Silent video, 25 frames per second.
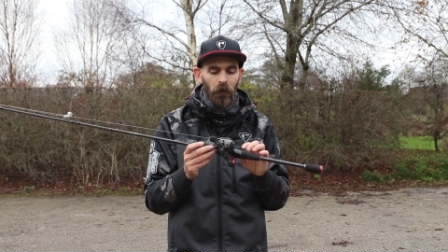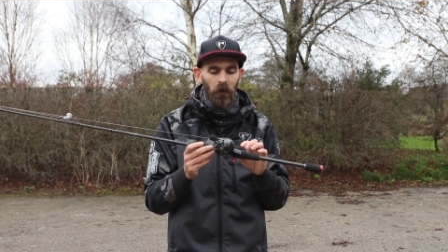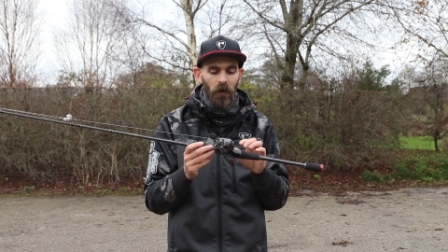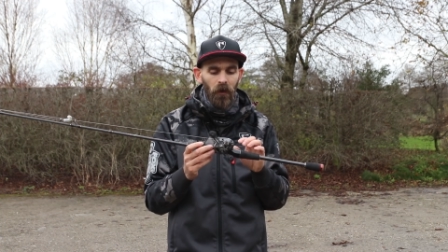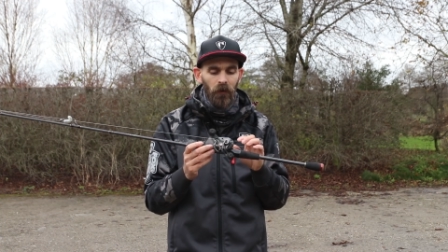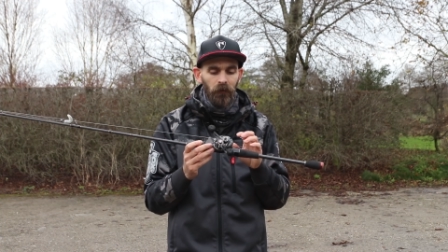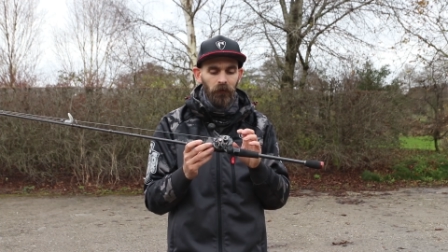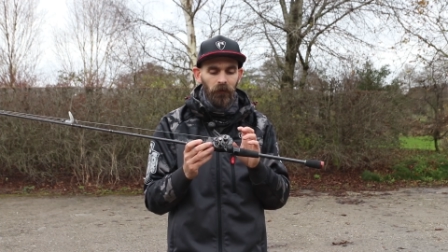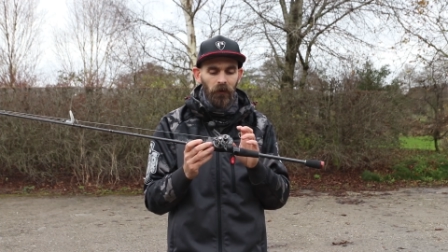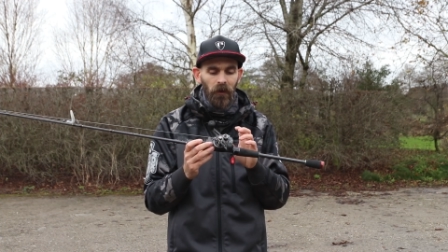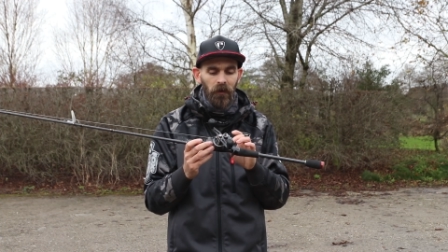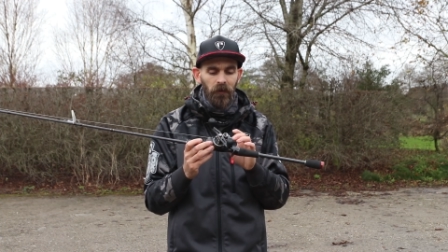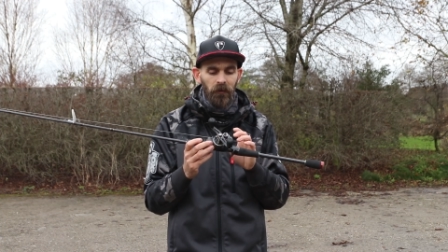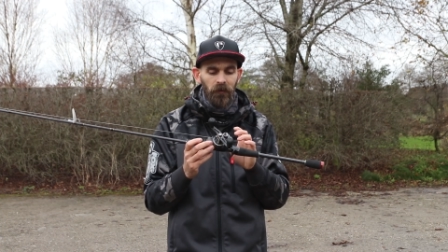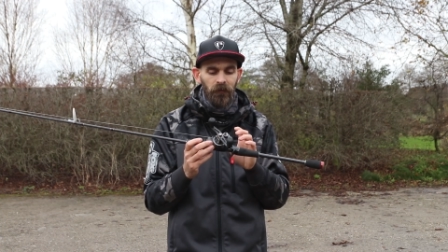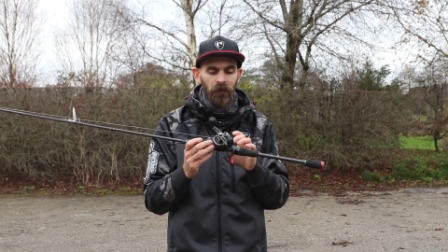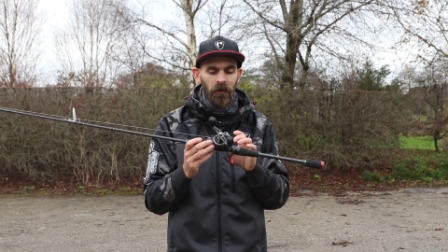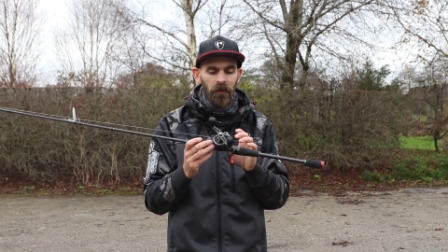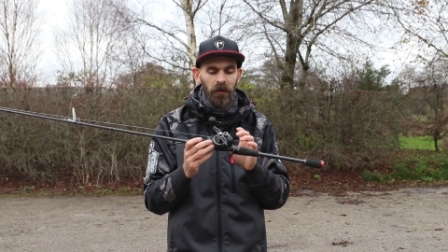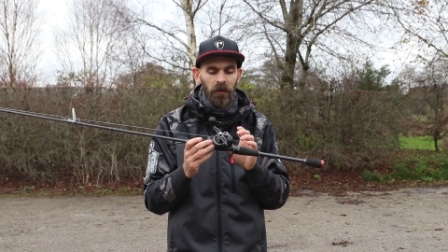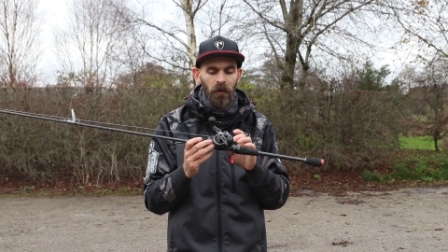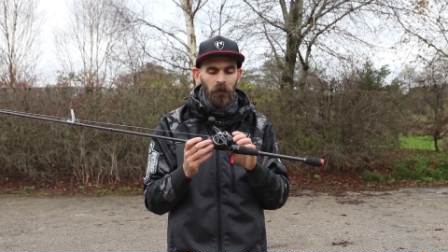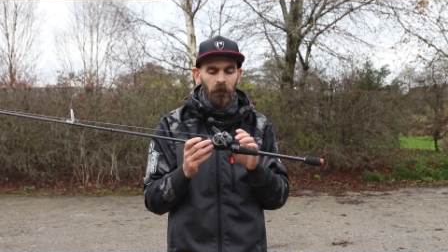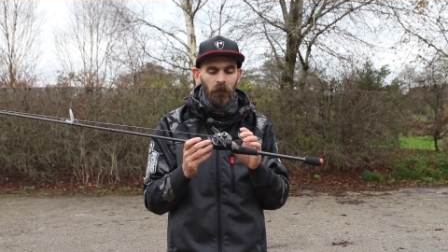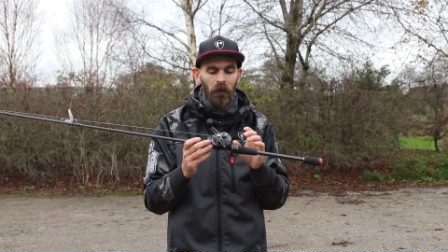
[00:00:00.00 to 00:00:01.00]
hopefully this
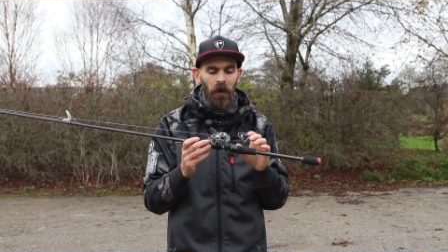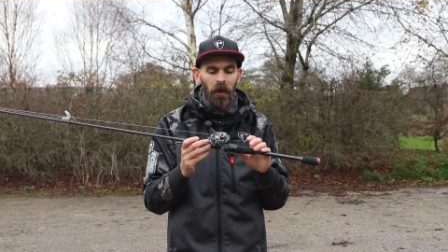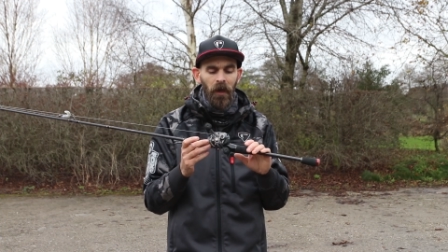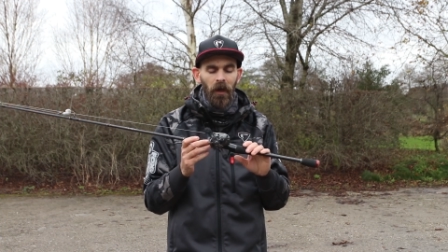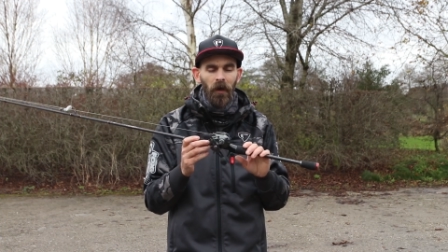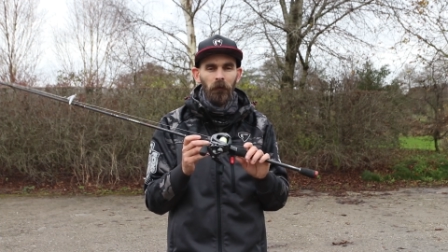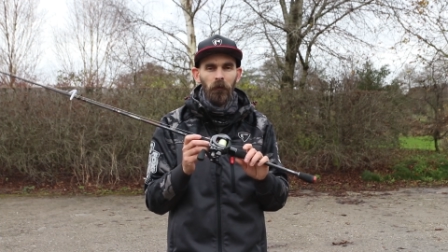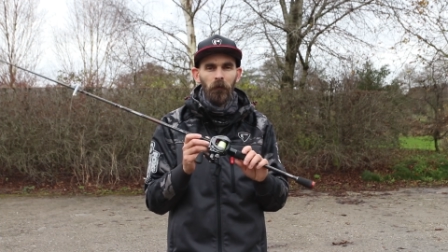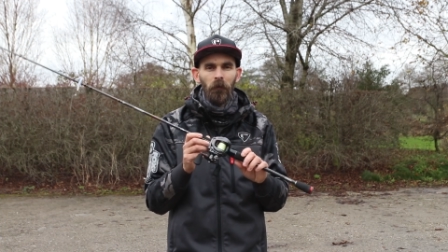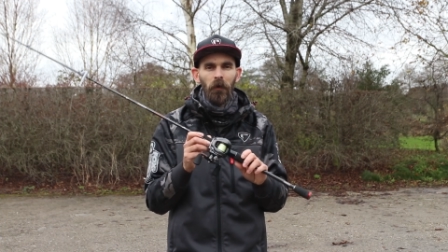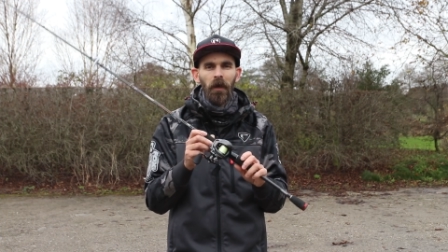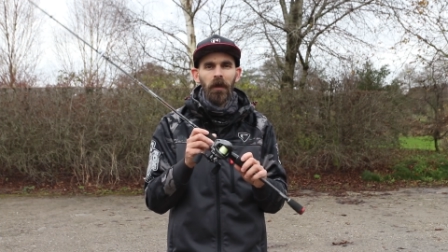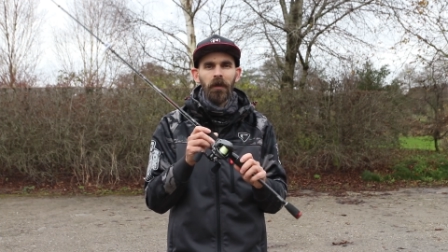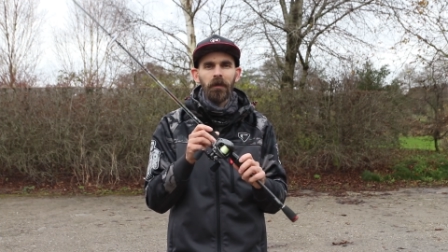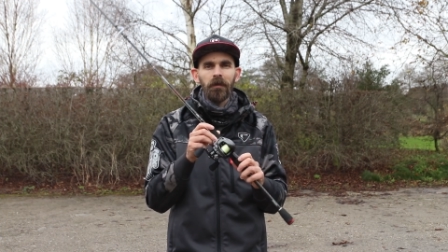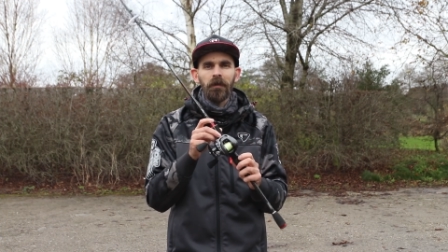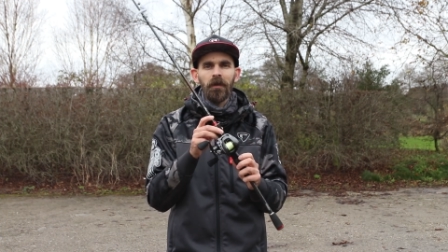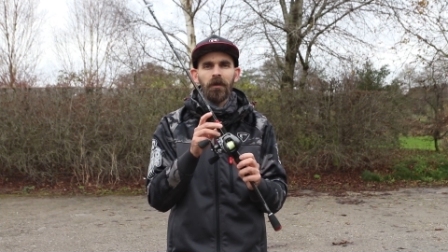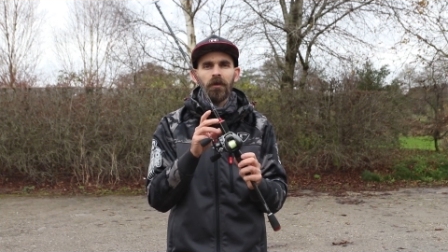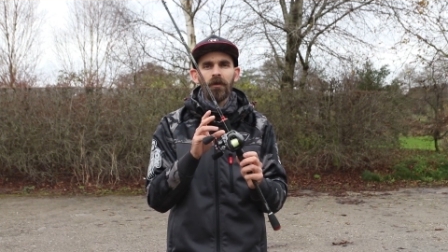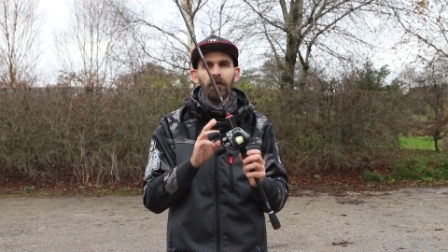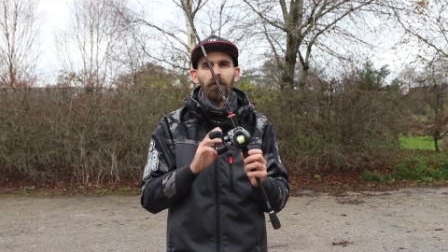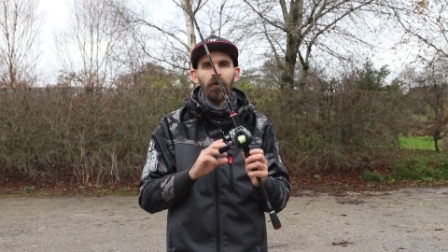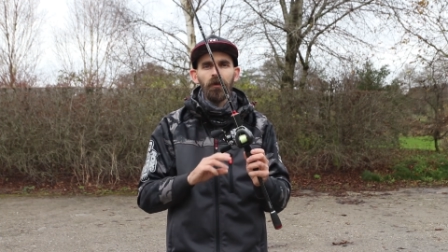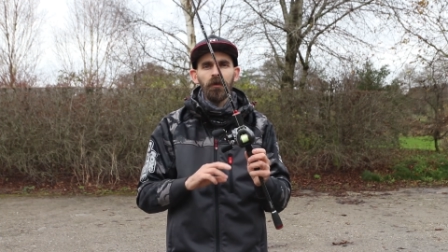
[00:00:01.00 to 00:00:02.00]
video might help you make a
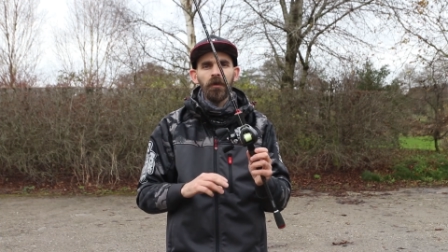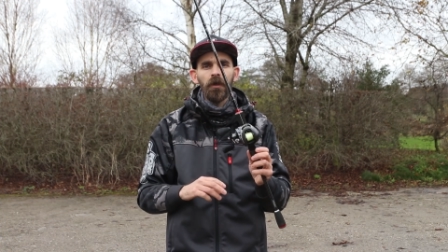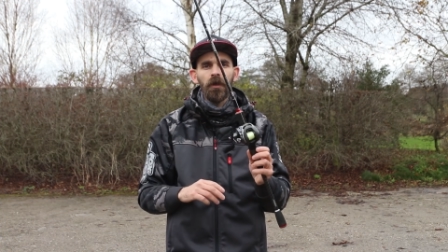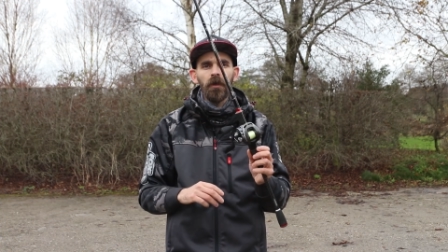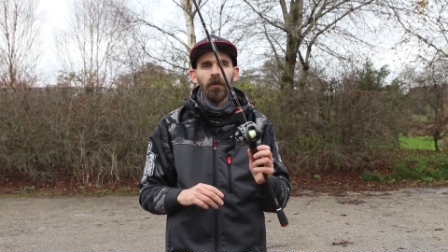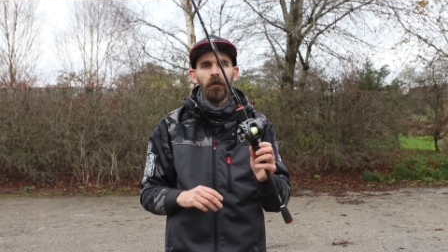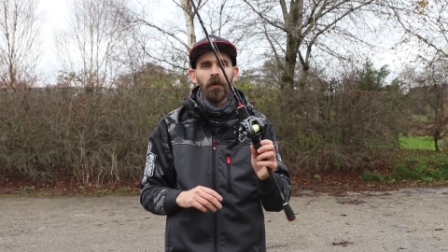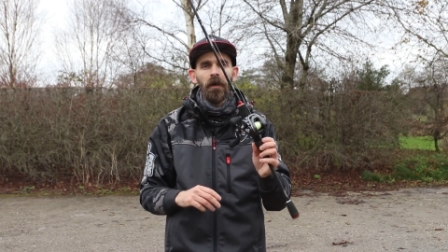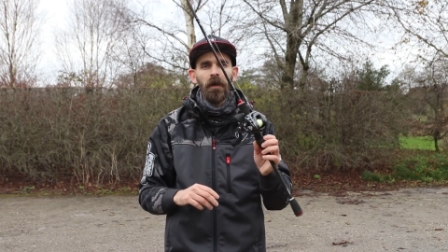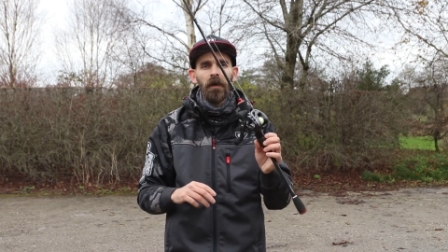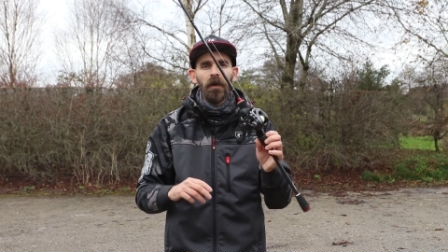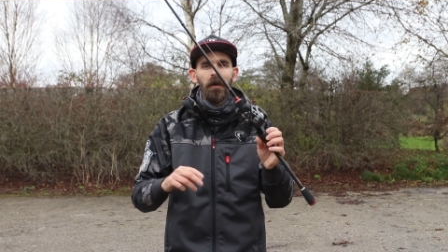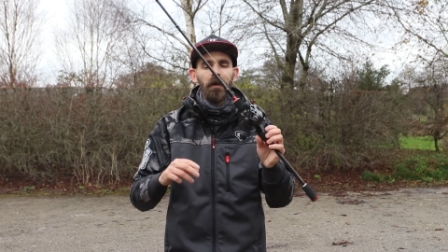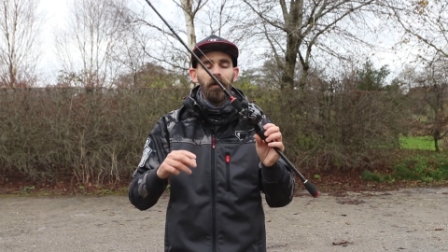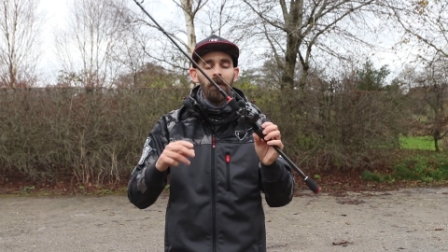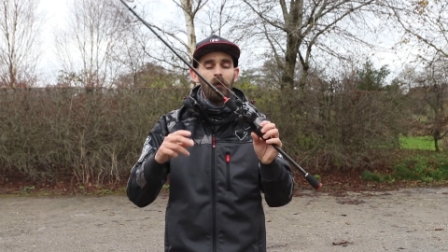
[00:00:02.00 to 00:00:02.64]
decision or two.